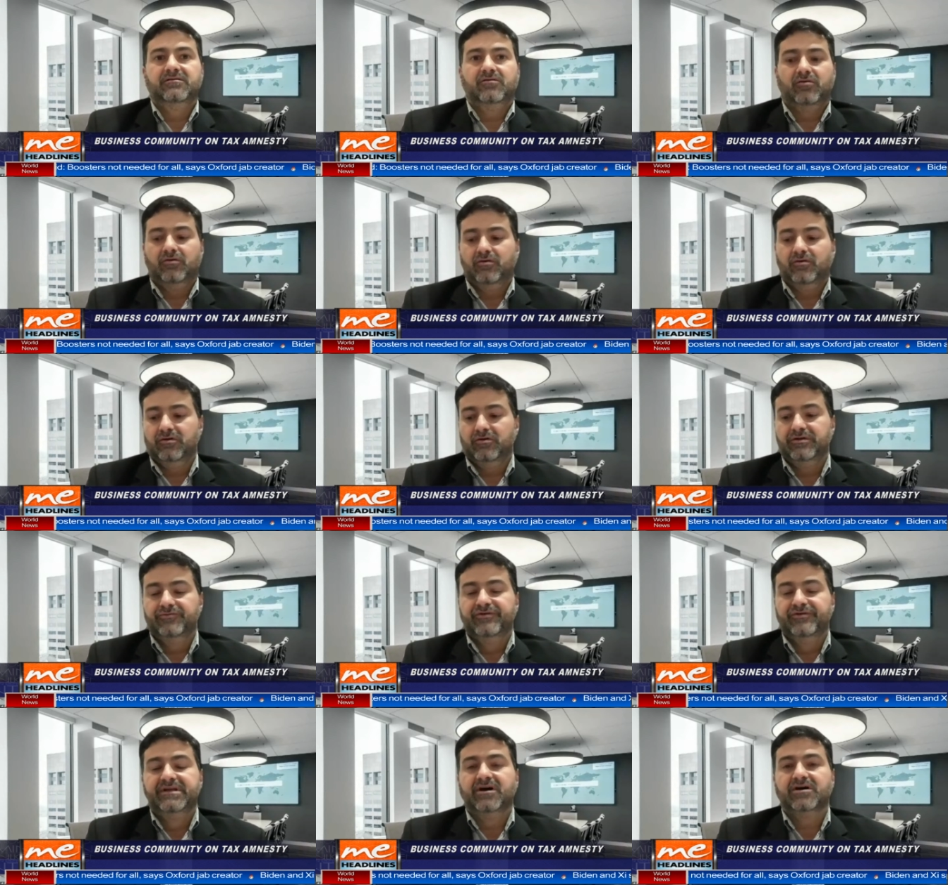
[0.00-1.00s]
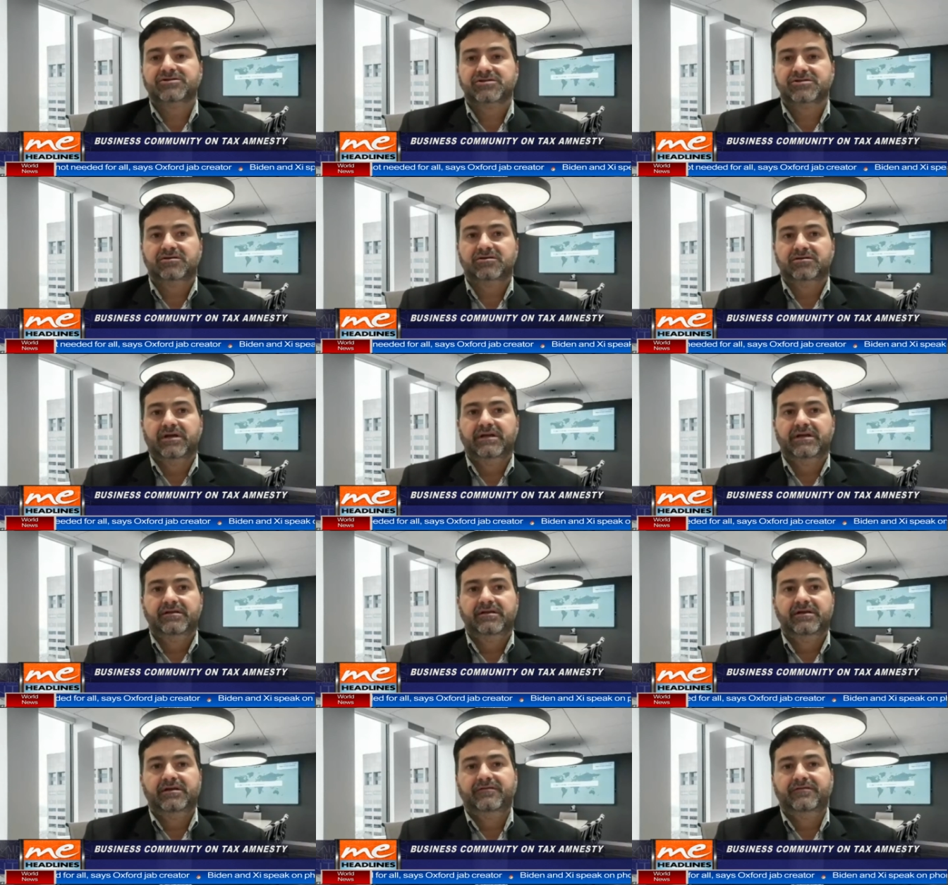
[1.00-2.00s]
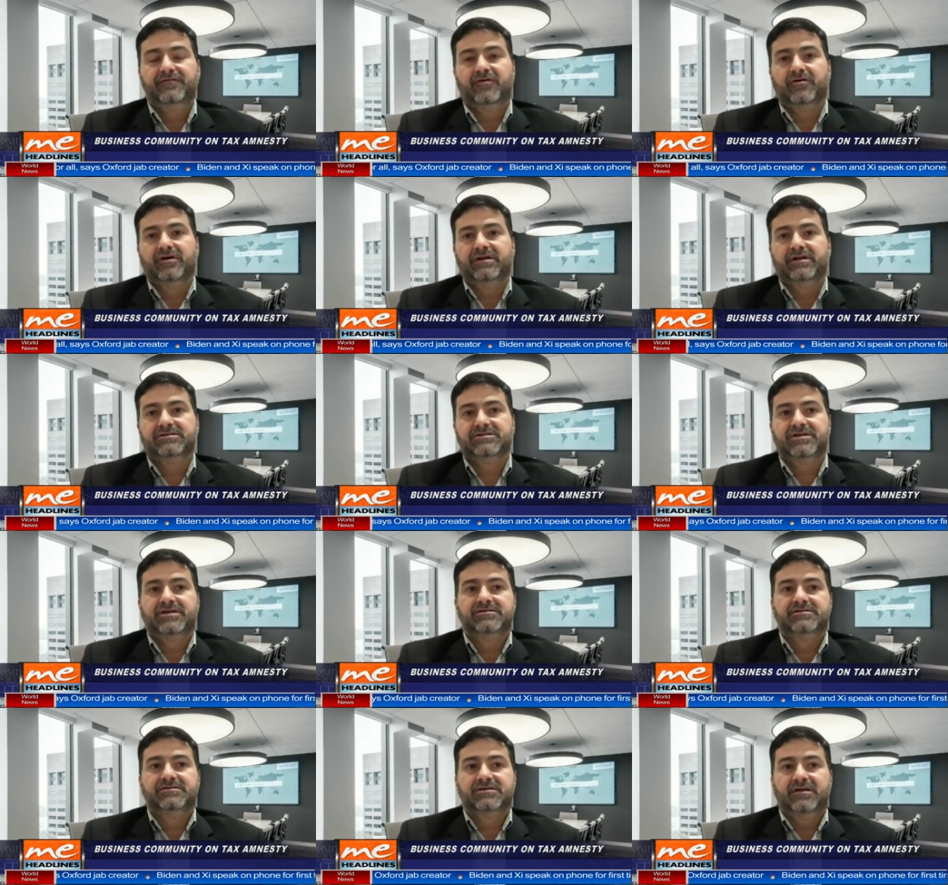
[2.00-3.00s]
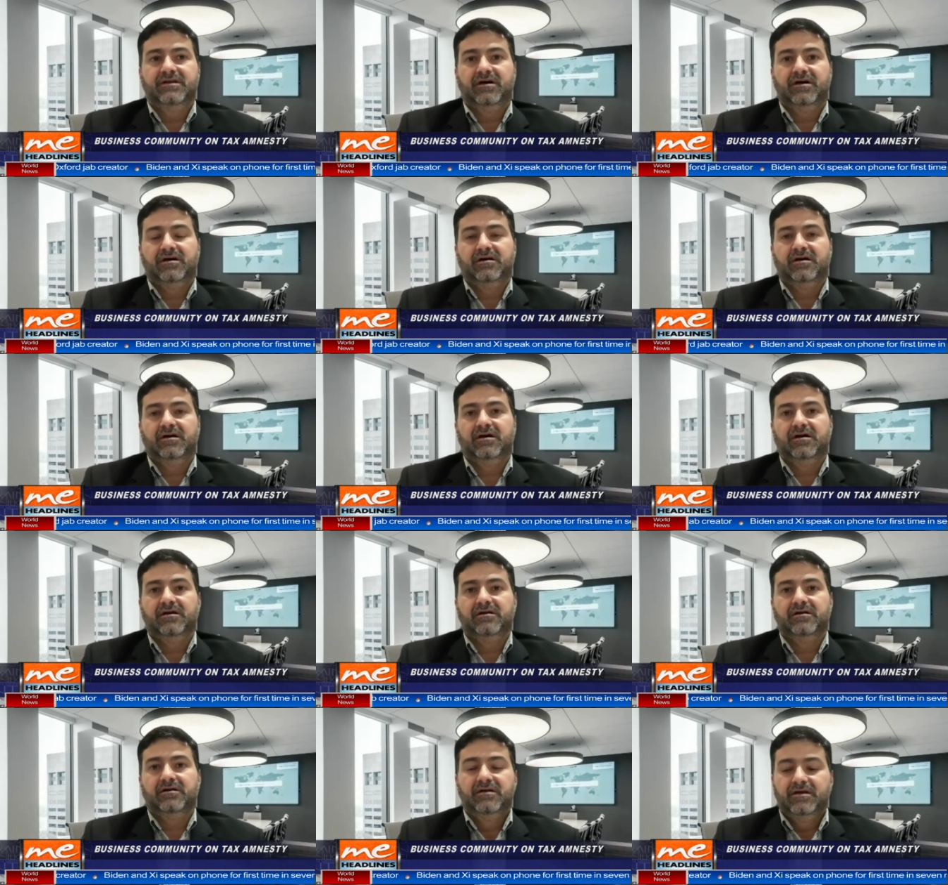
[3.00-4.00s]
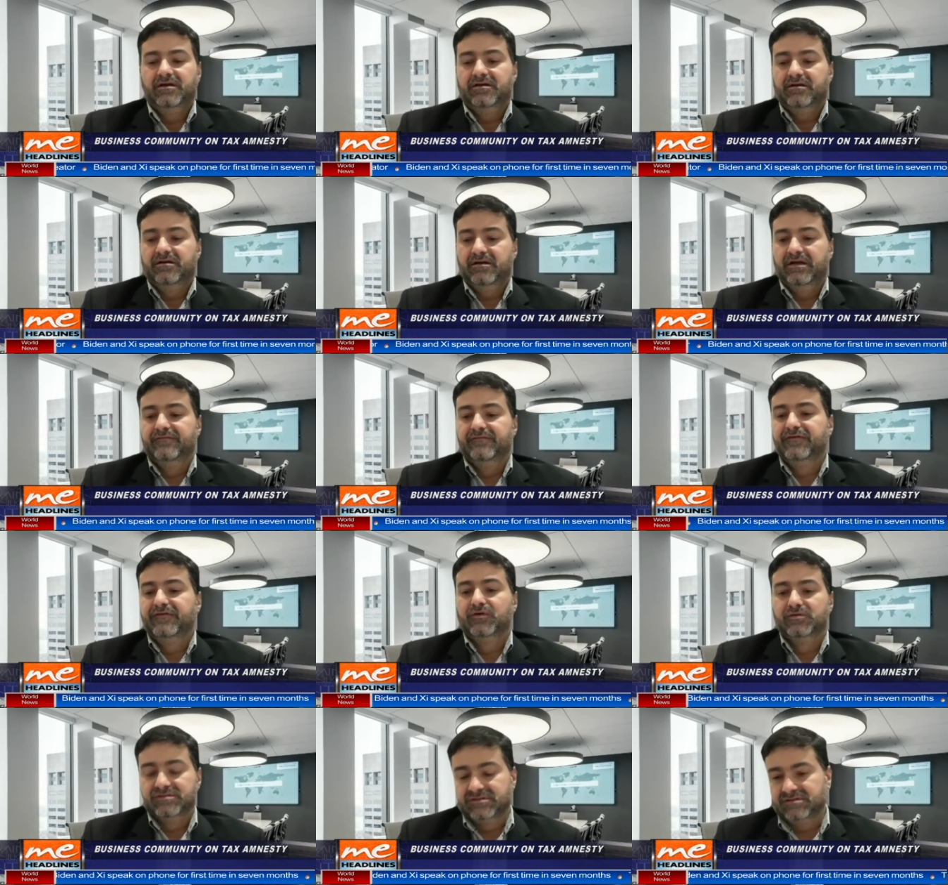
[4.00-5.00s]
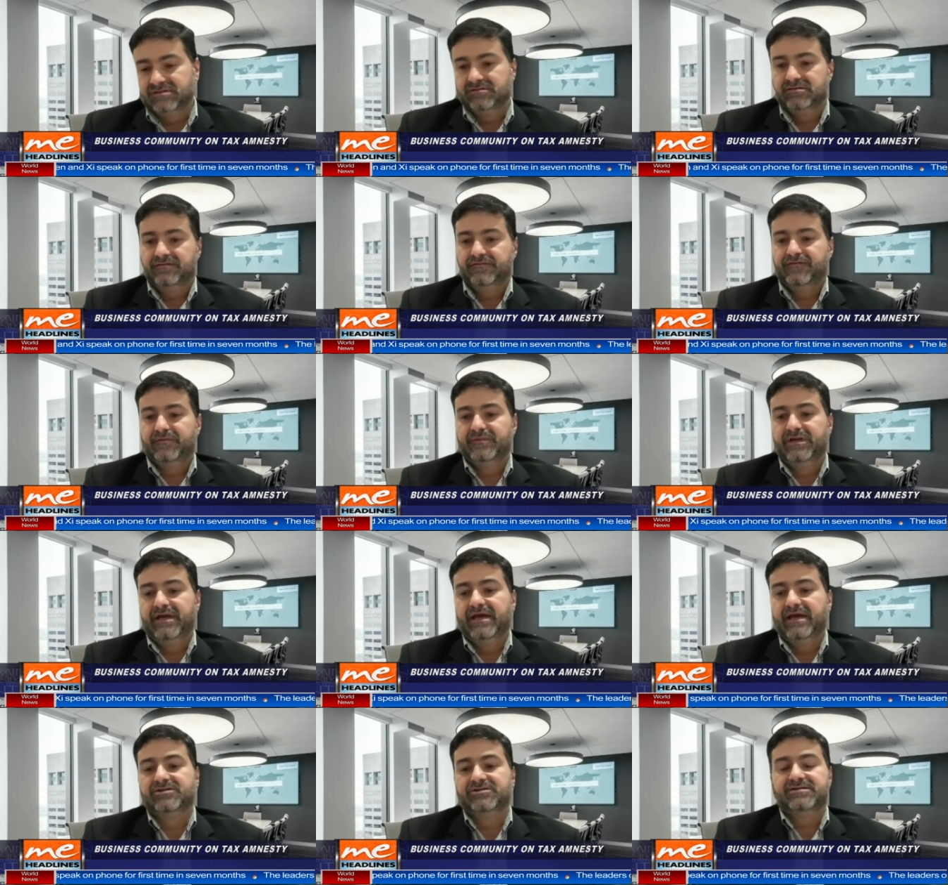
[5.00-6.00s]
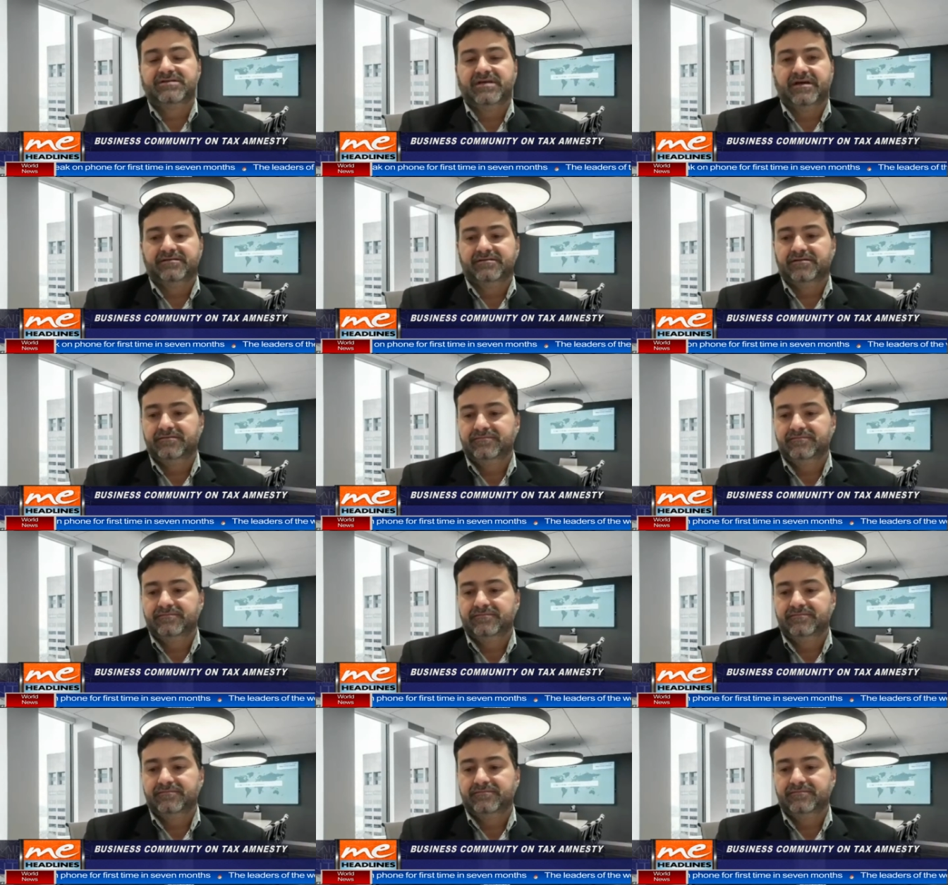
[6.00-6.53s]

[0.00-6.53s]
or, or the reduction in the foreign exchange in, uh, uh, inflows from the energy sector.